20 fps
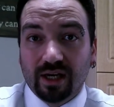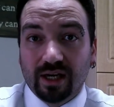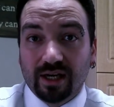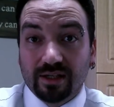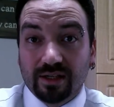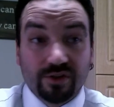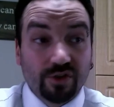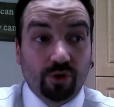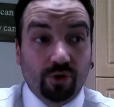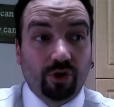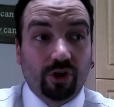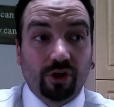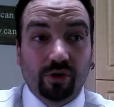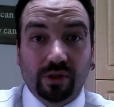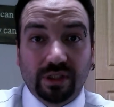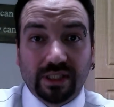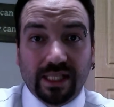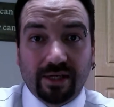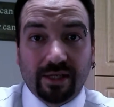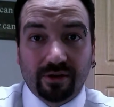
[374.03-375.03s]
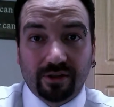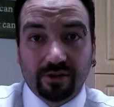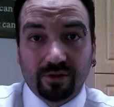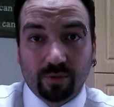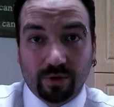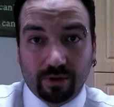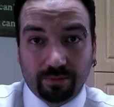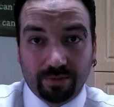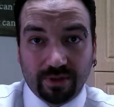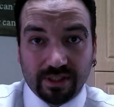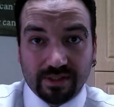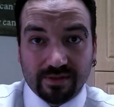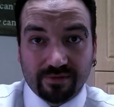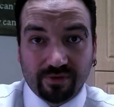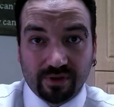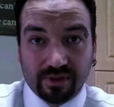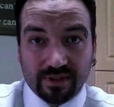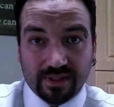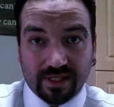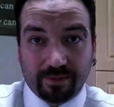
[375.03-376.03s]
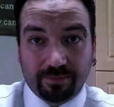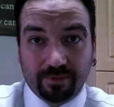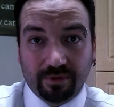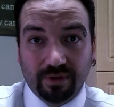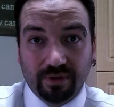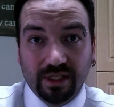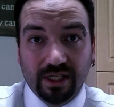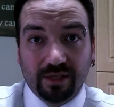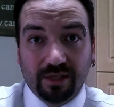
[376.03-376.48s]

is no longer allowed in the workplace, for example,